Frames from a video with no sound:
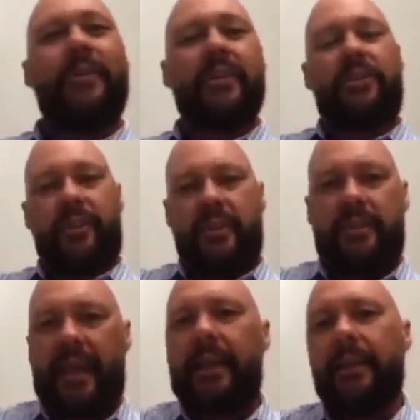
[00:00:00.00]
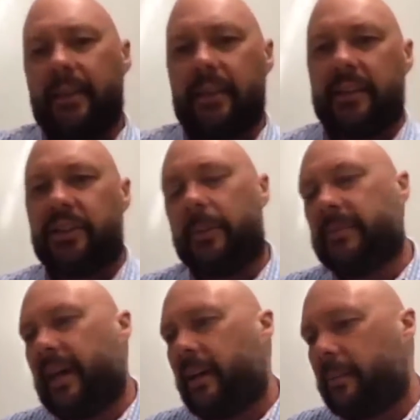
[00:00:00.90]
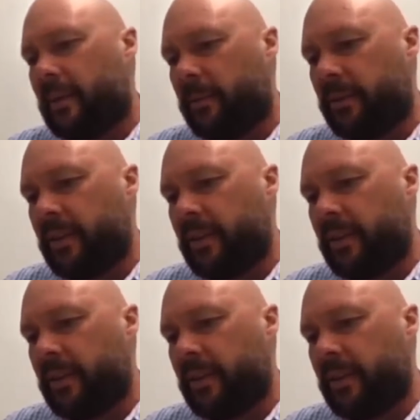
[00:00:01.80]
fun. So the second thing that jumped out at me was,